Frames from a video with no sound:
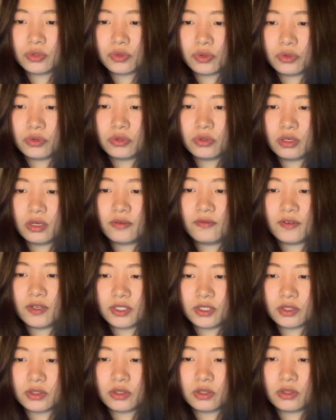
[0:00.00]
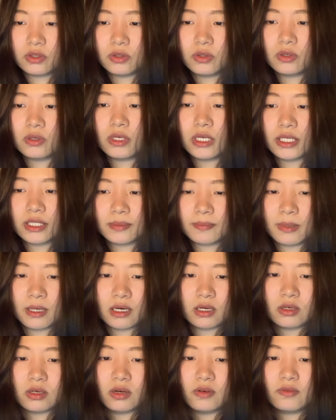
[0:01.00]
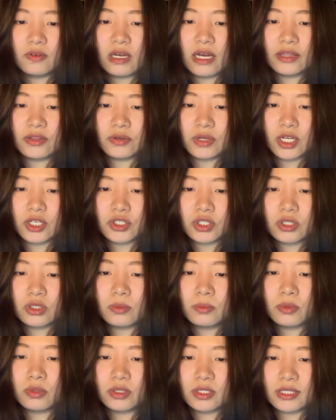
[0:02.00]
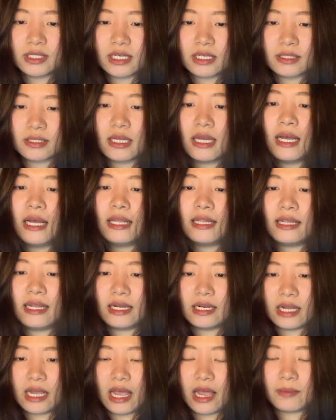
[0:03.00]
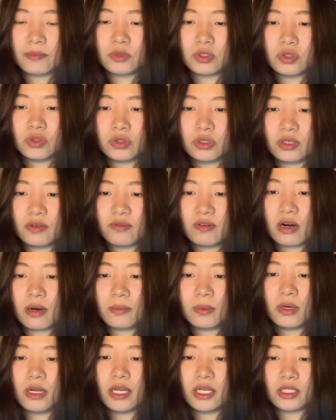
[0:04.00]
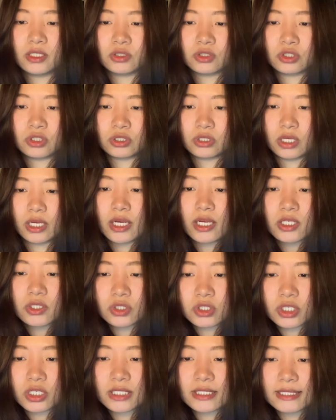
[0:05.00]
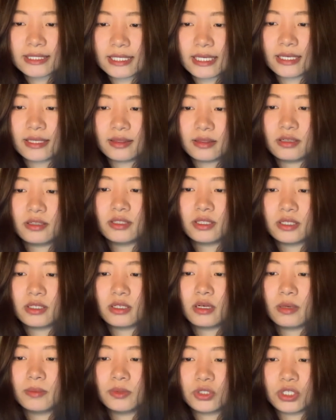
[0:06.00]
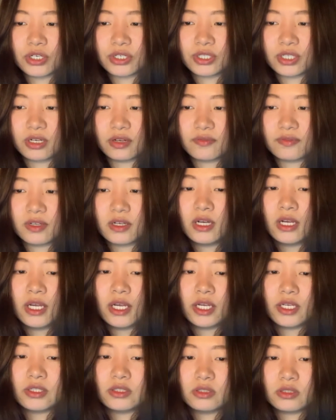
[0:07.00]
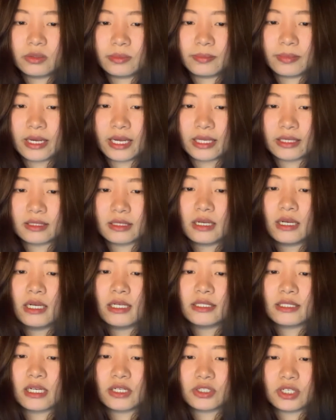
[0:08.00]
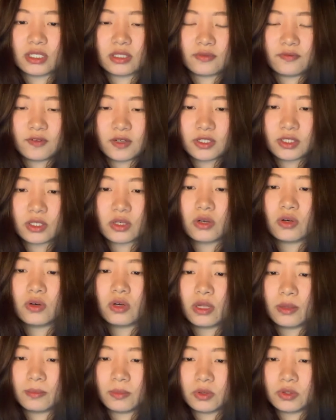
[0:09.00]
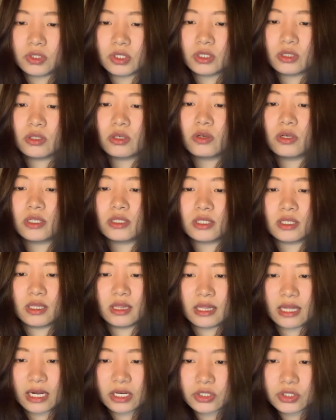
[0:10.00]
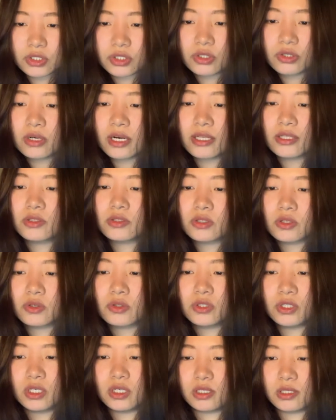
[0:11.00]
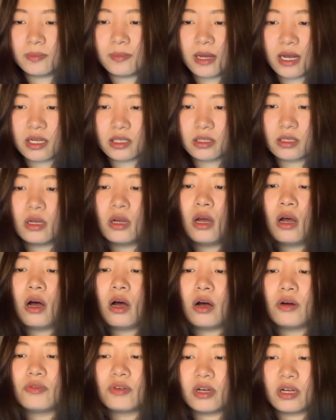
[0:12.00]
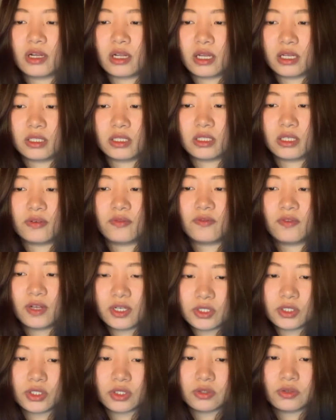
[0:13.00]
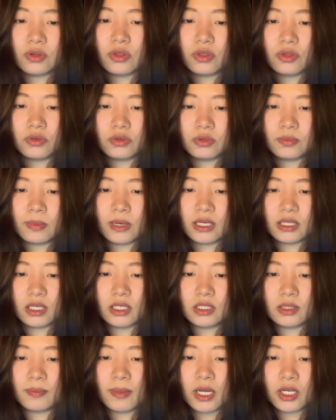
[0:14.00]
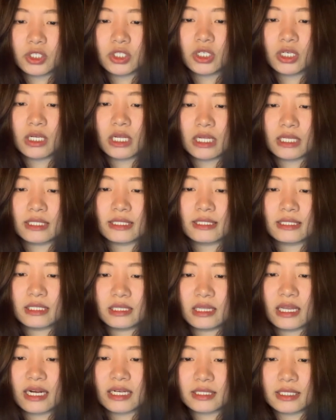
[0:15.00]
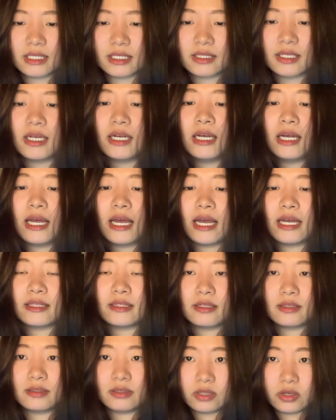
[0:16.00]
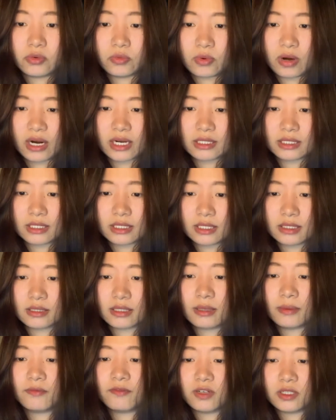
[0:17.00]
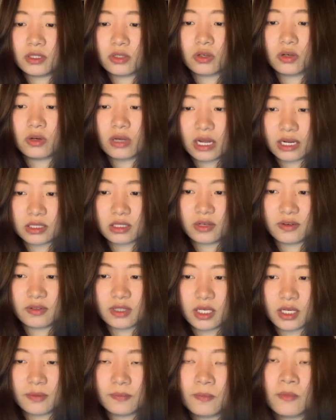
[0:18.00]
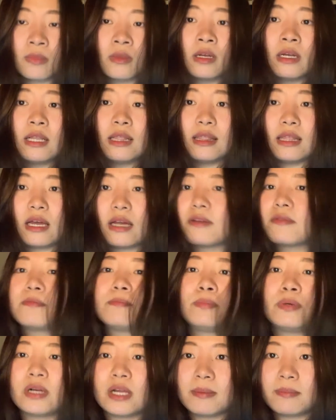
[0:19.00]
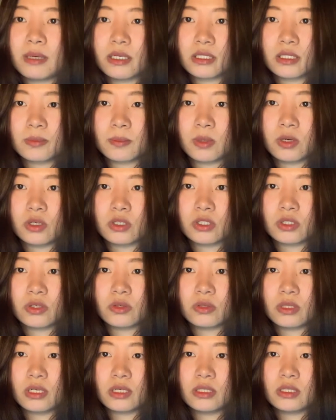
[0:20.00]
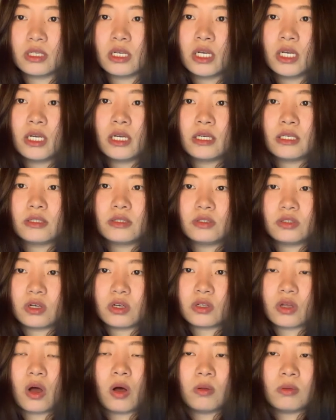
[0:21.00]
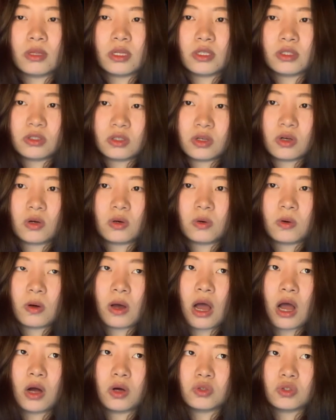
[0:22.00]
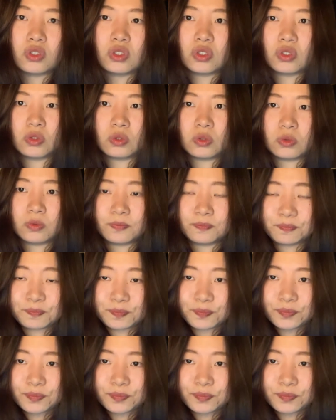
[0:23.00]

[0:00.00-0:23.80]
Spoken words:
through the physical is part of the educational process that aim to develop extrinsic learning objective in domain such as physical, emotional, intellectual, and social aspect of an individual through participation in selected and directed physical activity. Like playing basketball, students not only know how to